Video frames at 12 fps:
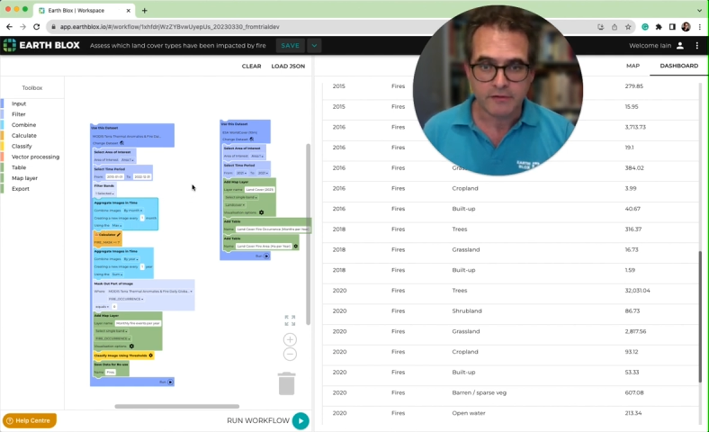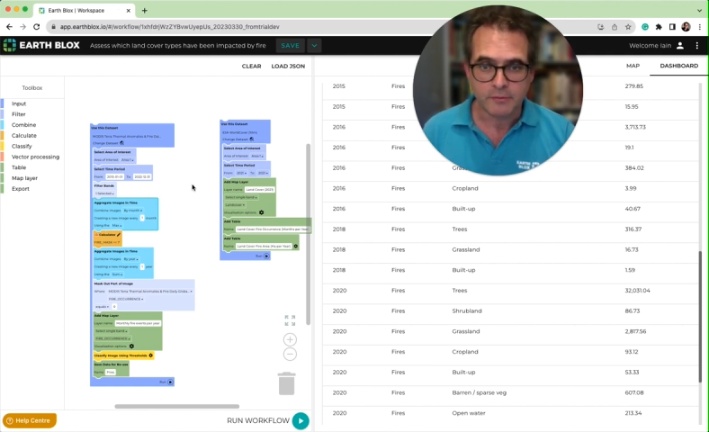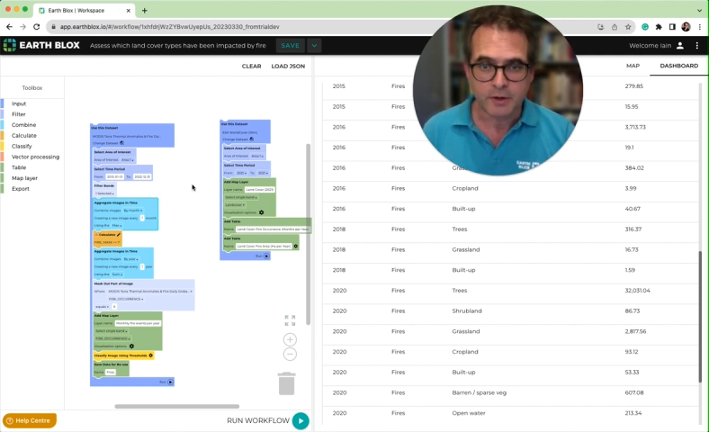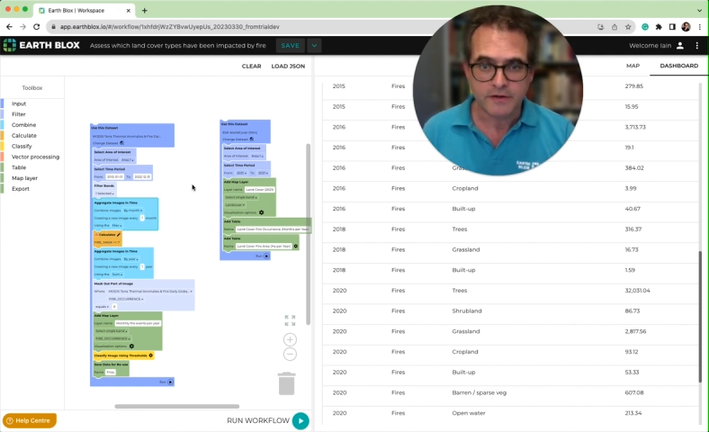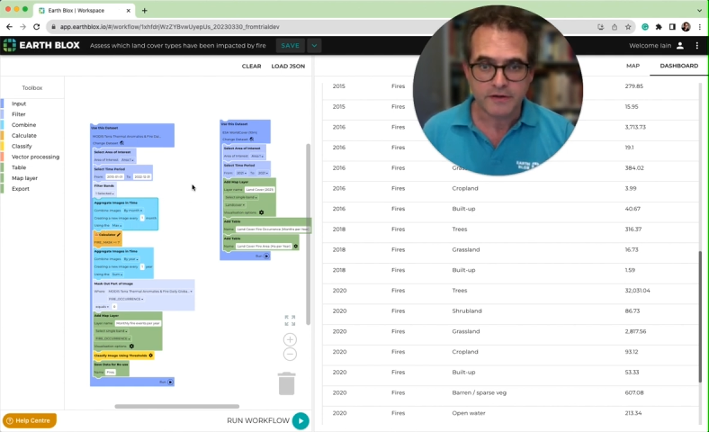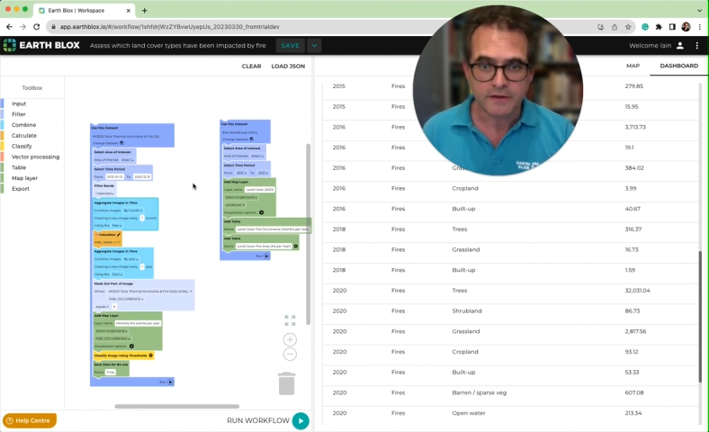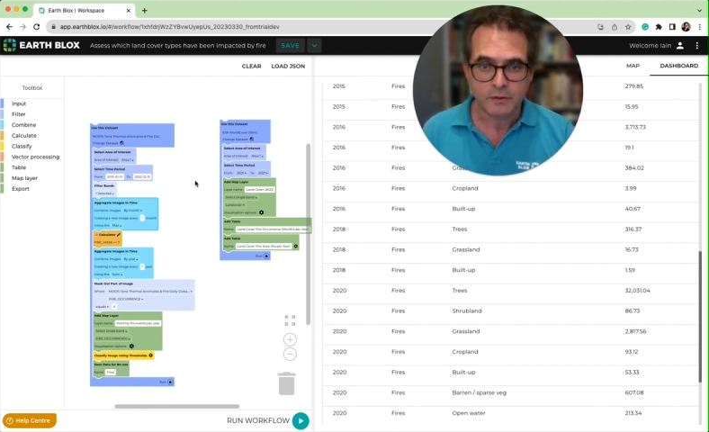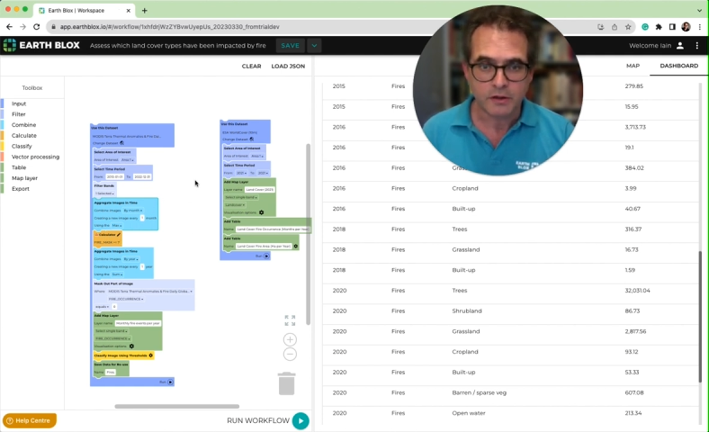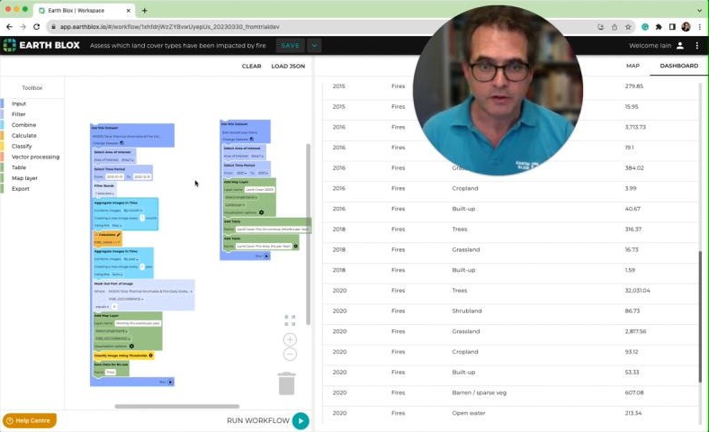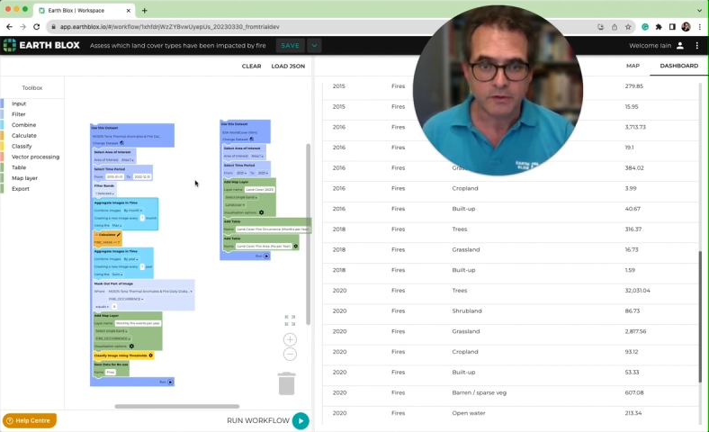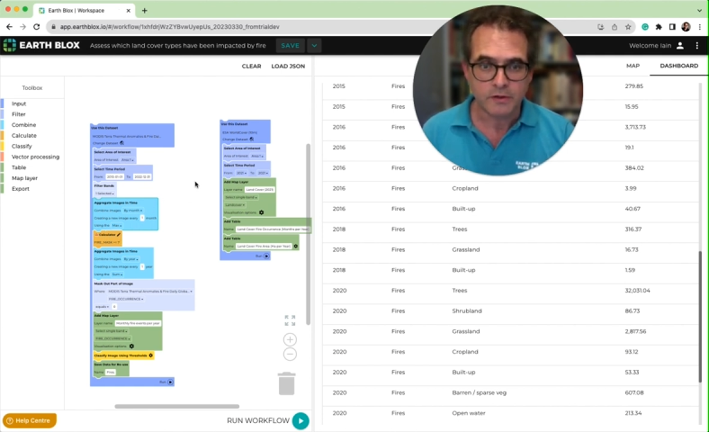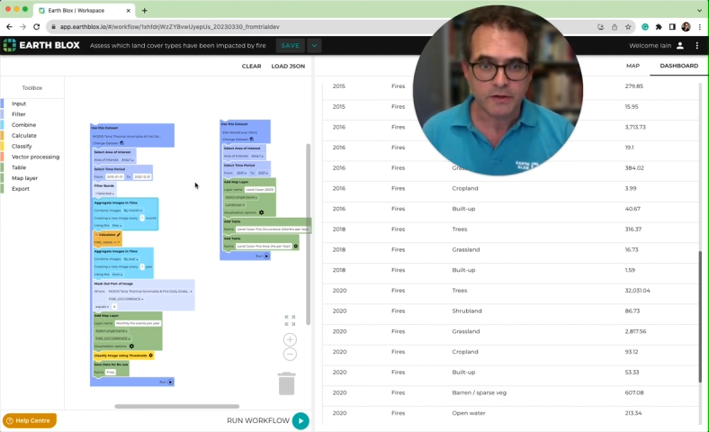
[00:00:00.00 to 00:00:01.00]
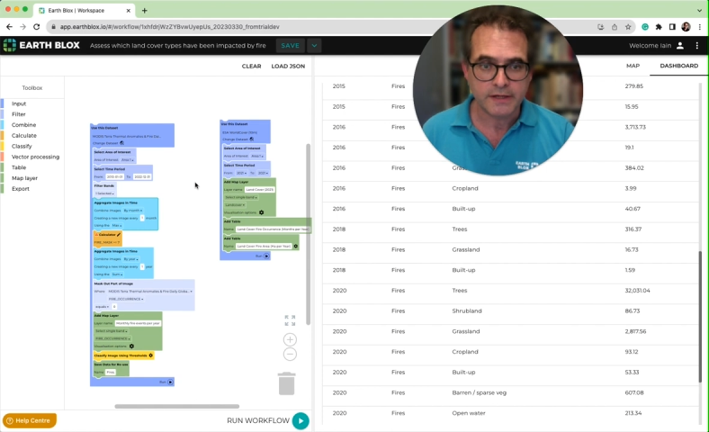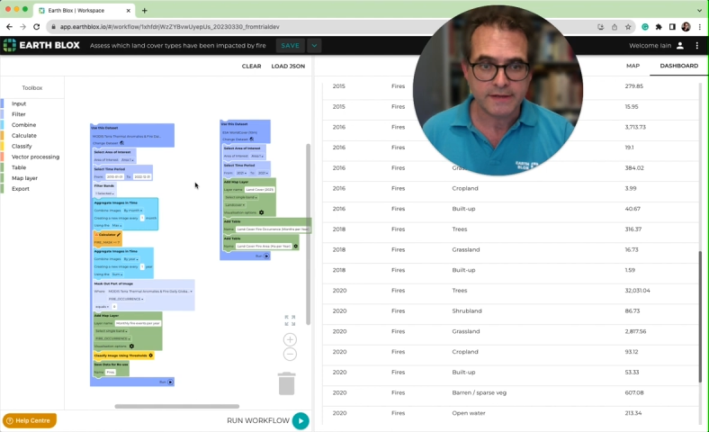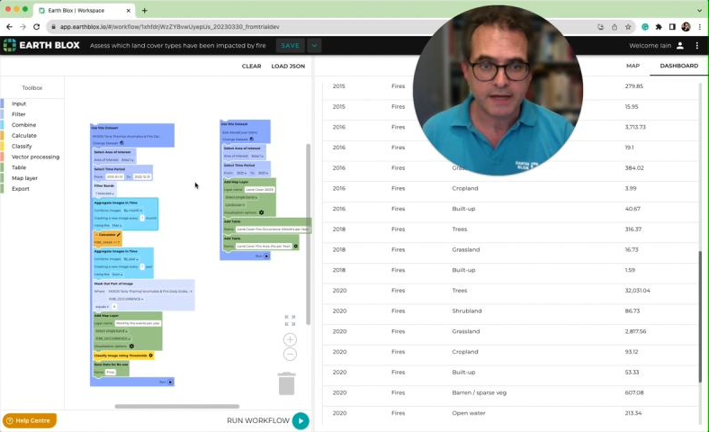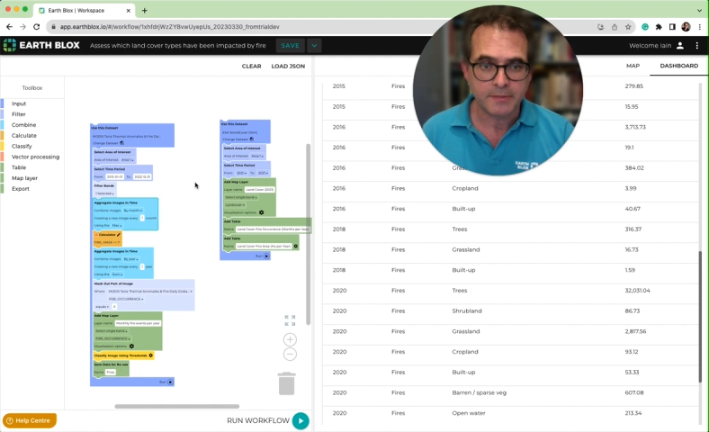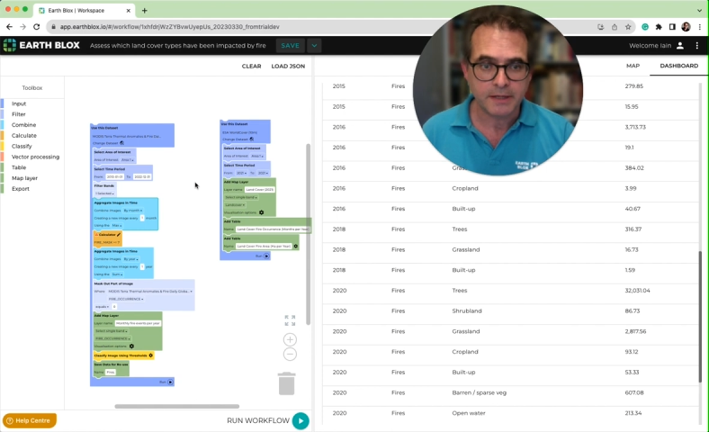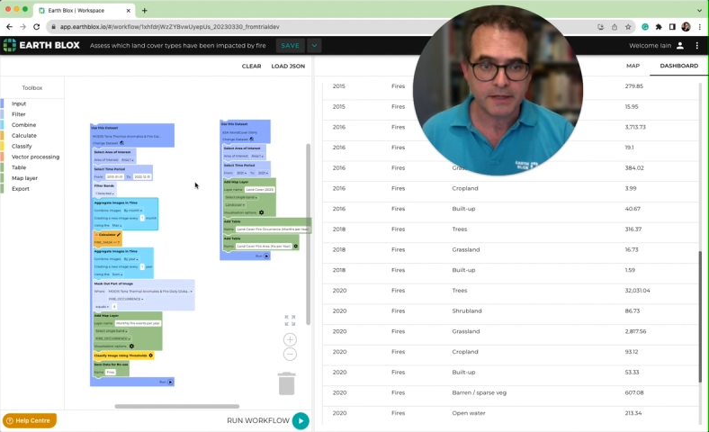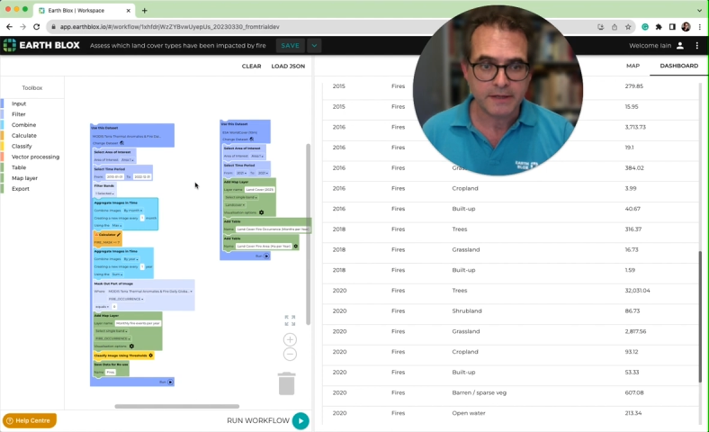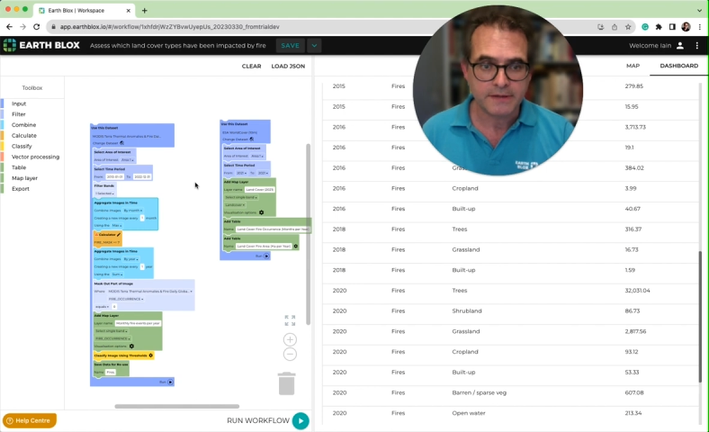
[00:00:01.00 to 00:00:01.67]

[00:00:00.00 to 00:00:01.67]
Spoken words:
parts of the world with these templates.